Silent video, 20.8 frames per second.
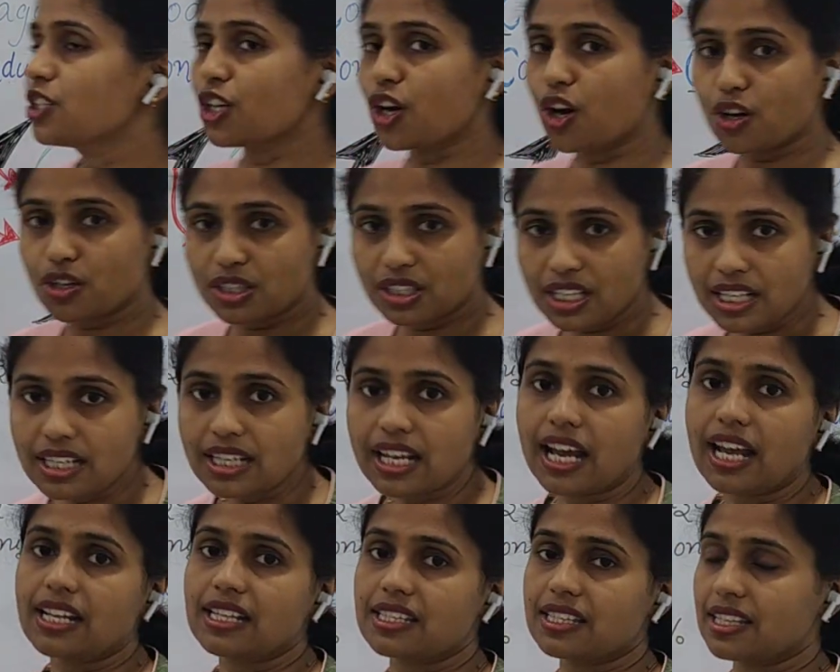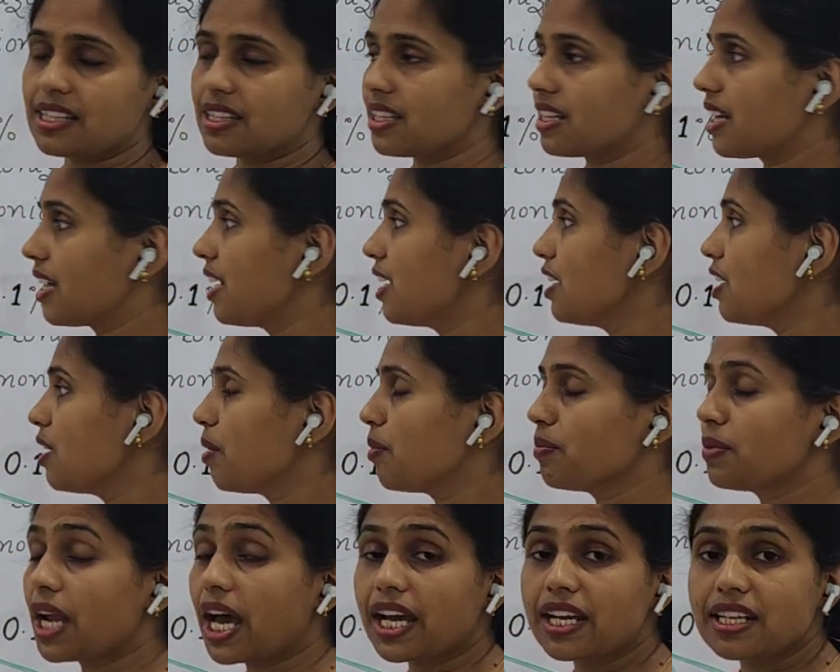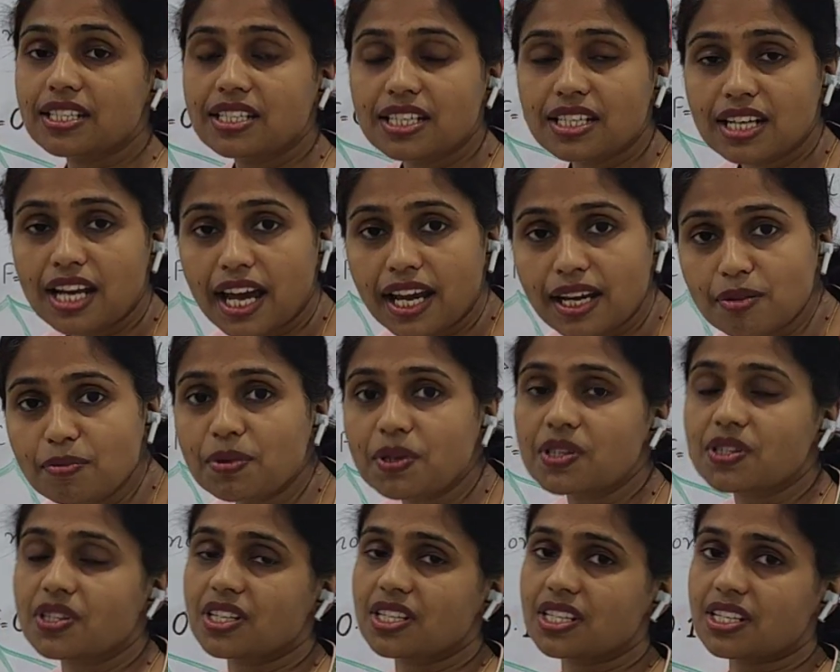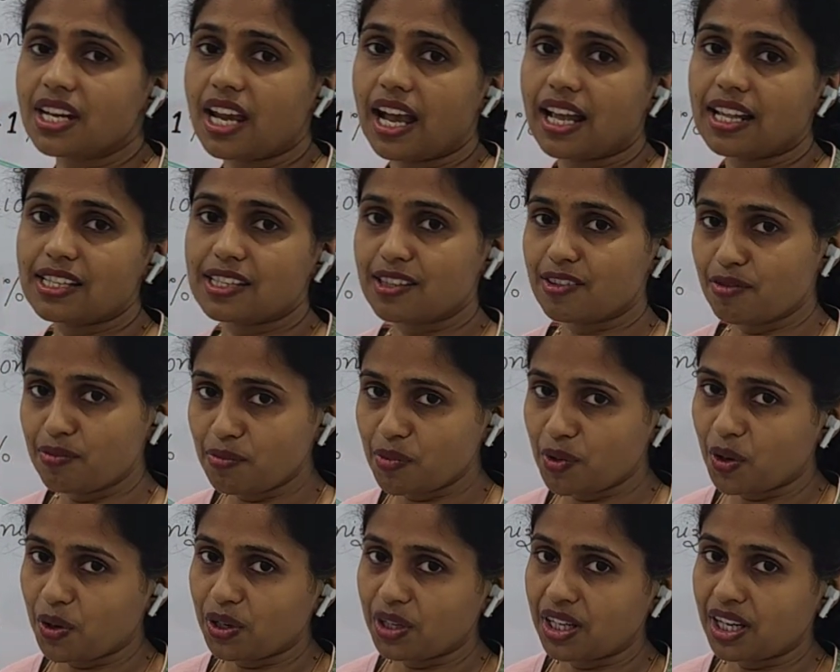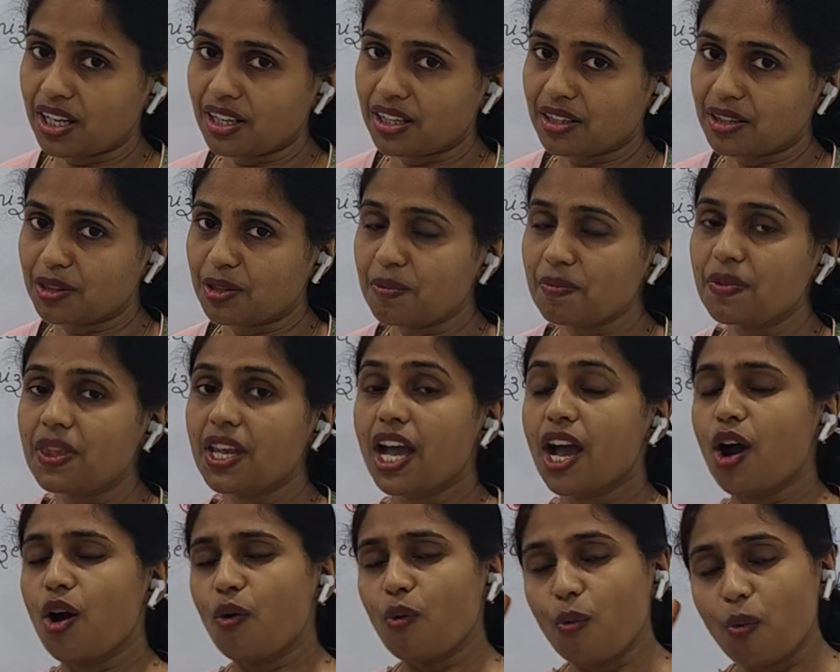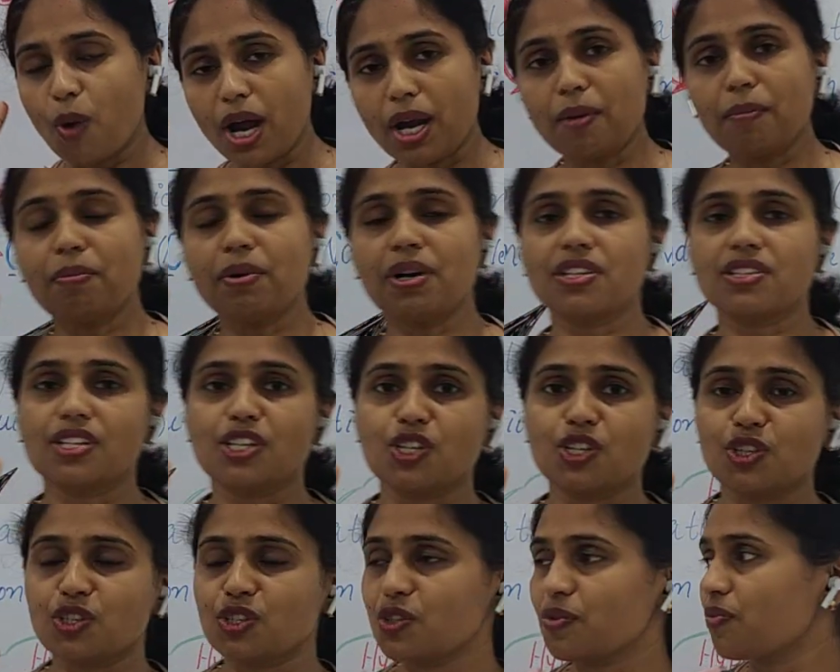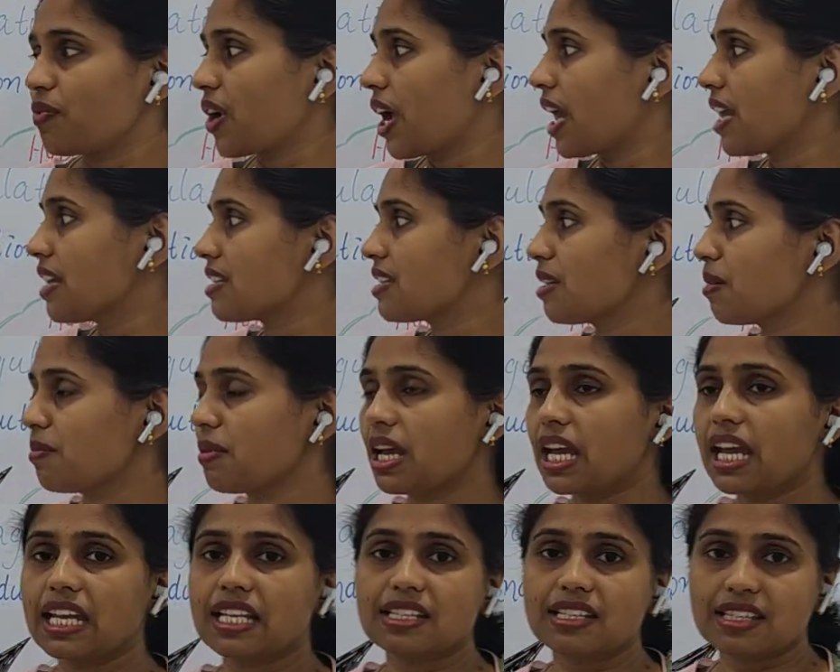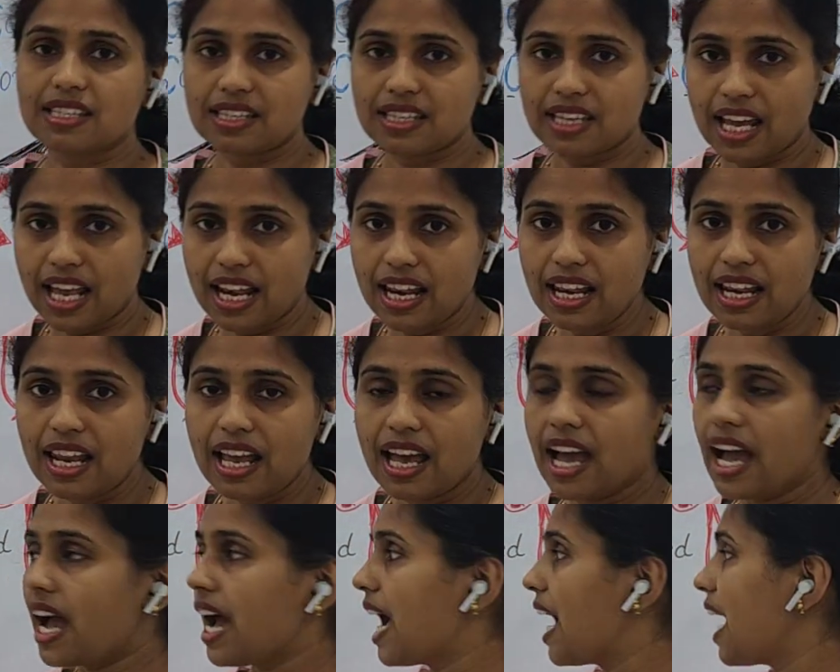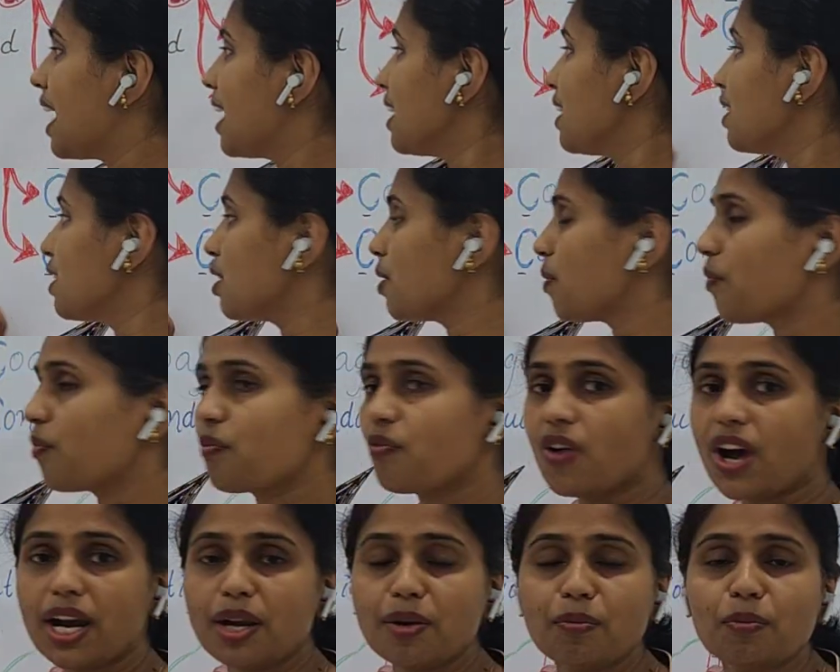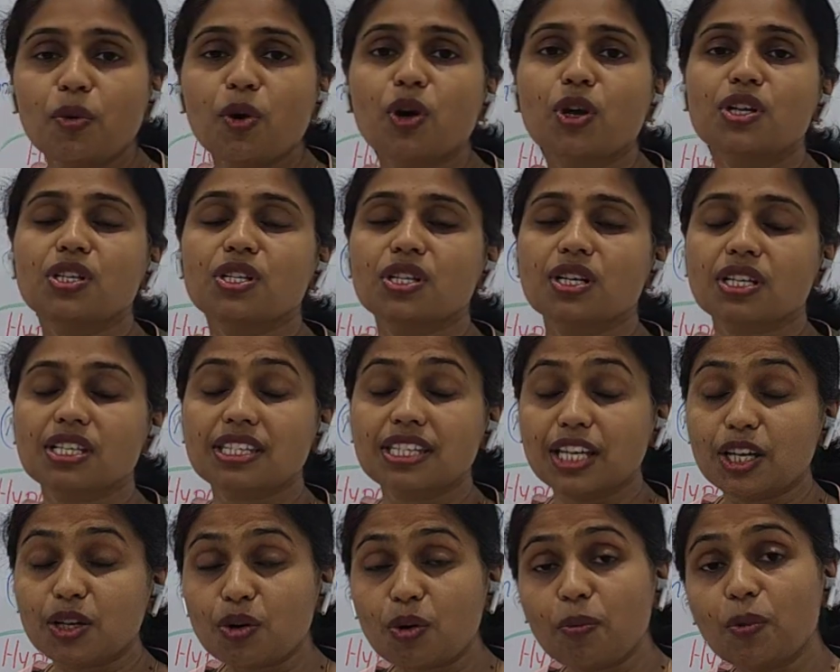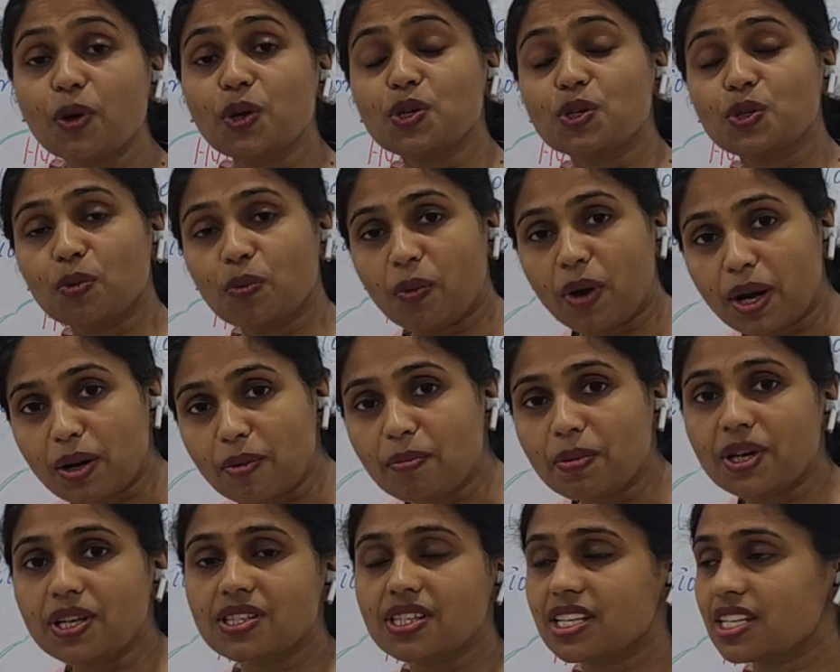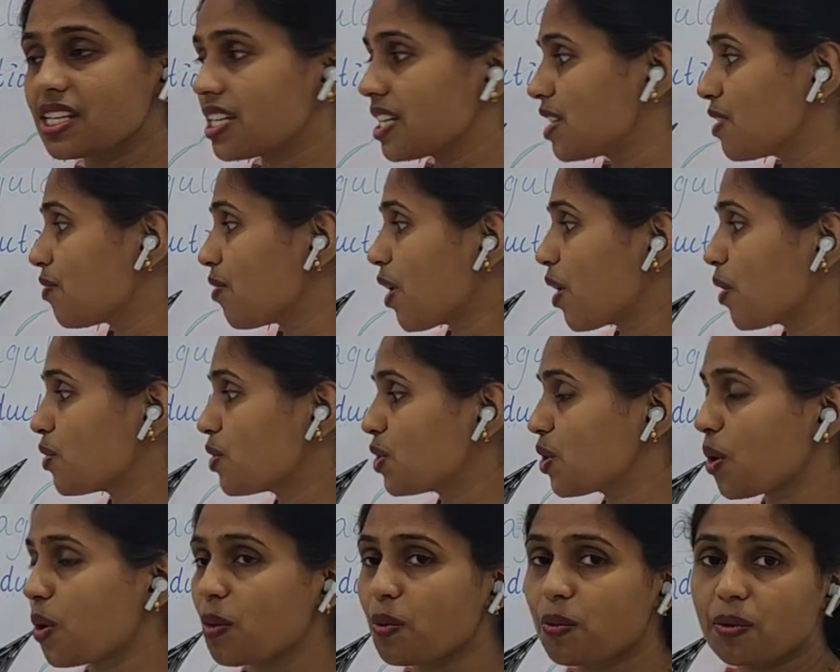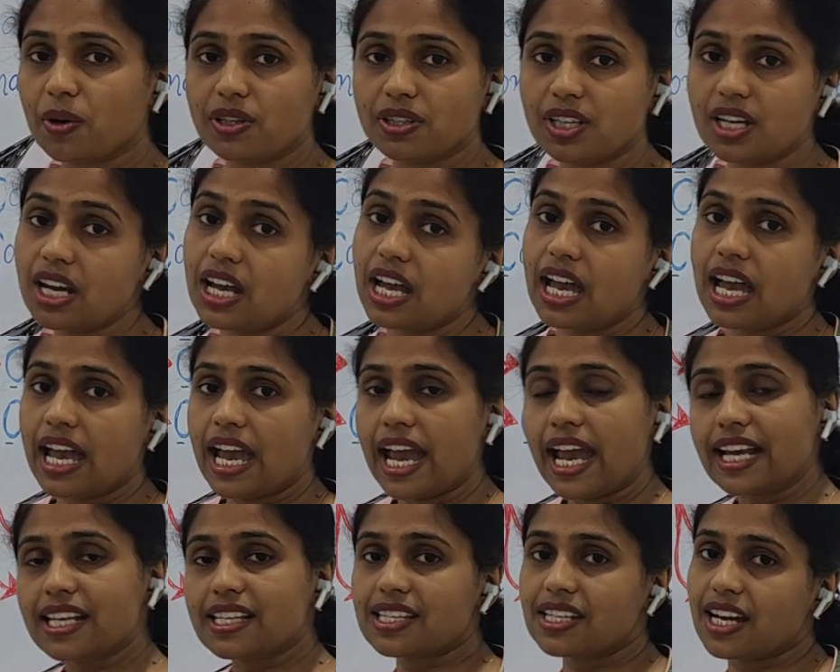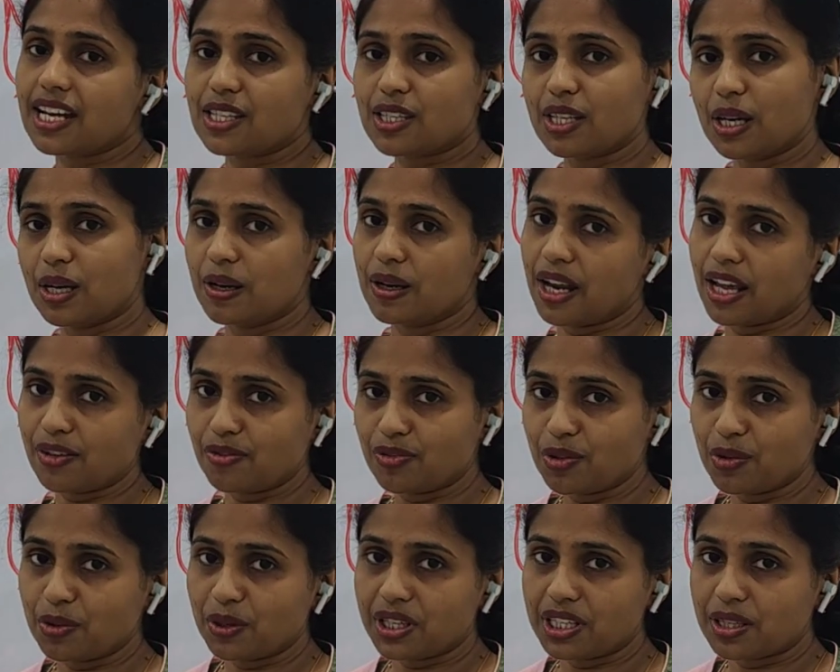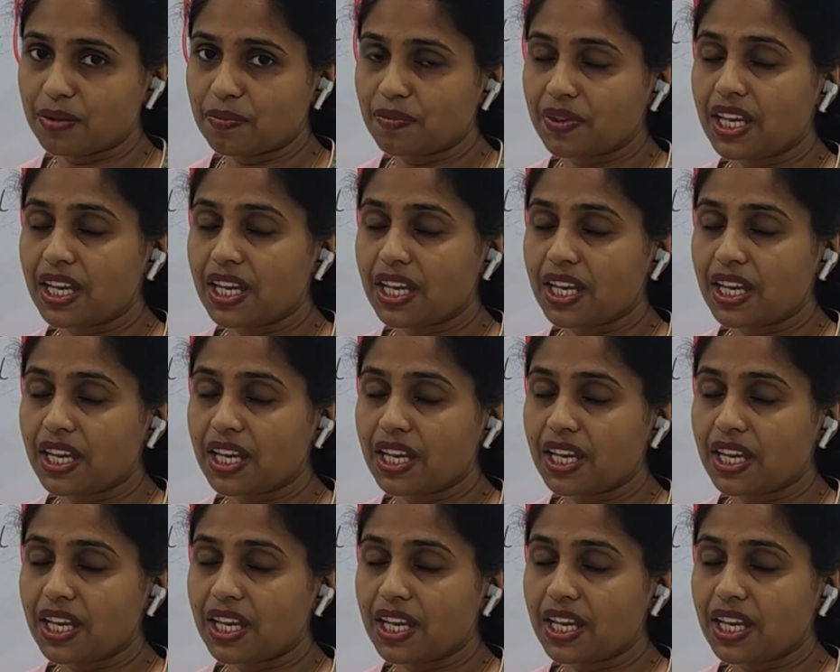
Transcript: Total calcium 99% calcium bone, 1% of calcium in cell, and 0.1% is found over the extracellular fluid.